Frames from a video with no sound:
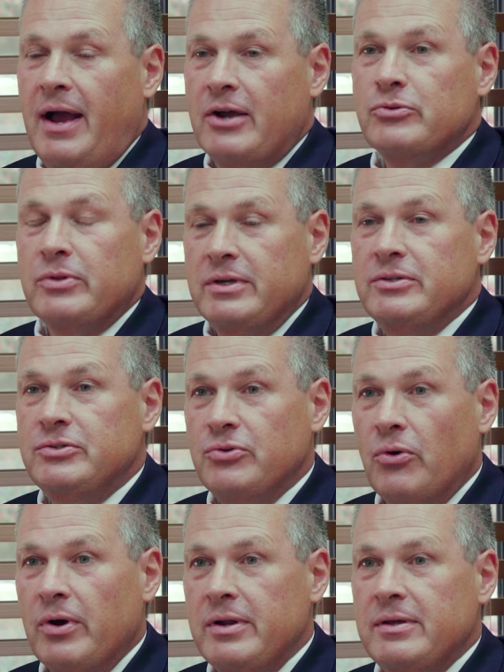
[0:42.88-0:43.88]
actually
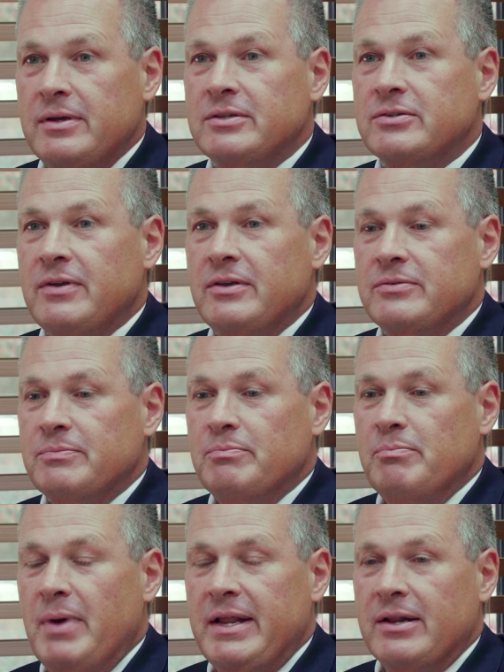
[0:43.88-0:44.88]
enjoyed. As
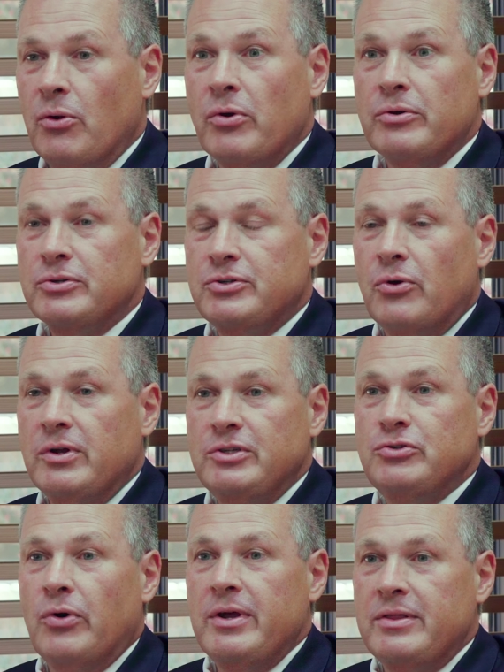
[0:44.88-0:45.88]
many lawyers don't
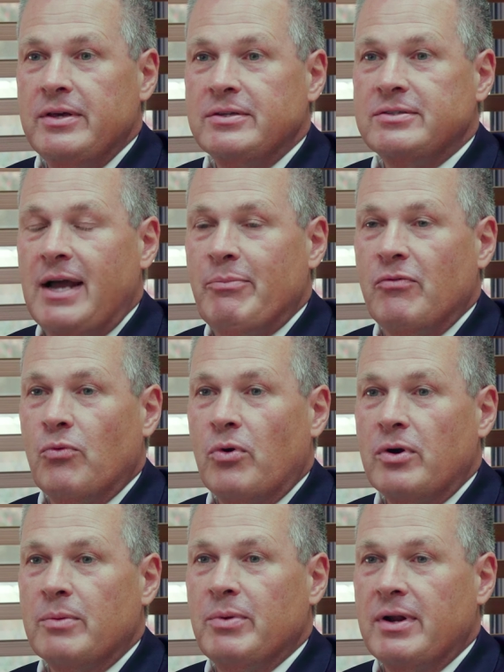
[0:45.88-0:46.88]
enjoy this type of
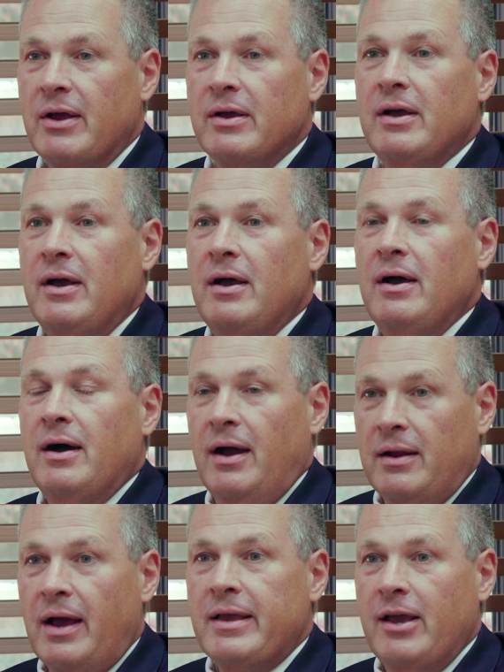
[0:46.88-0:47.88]
work, but
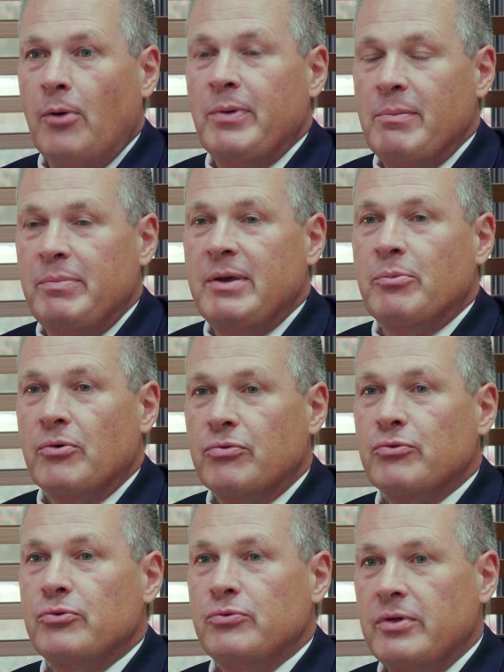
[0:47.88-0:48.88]
I like helping people
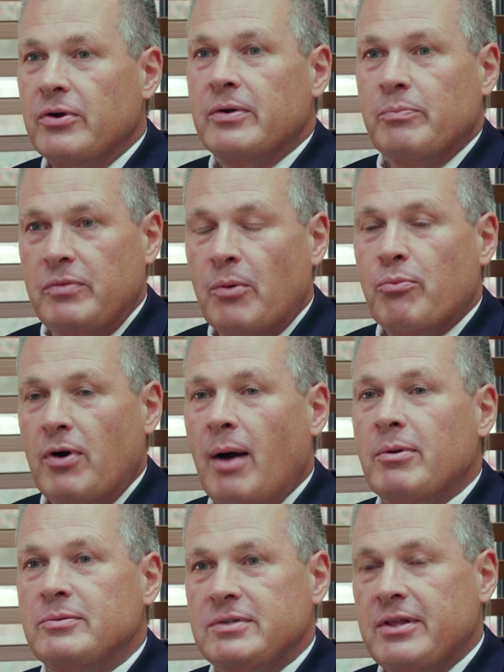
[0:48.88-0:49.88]
through their
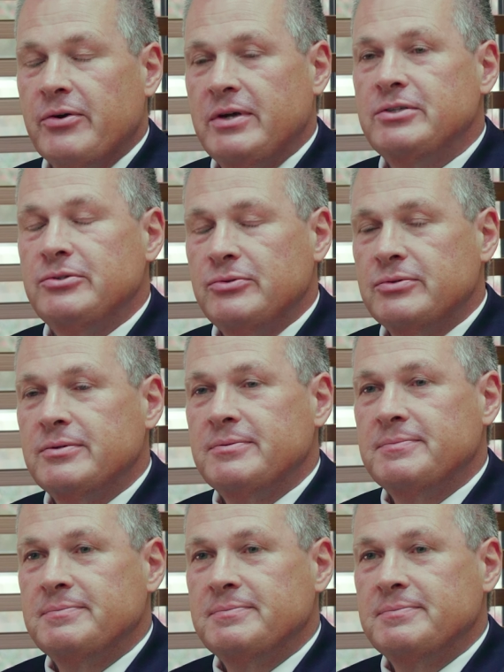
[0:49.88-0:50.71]
problems and their issues.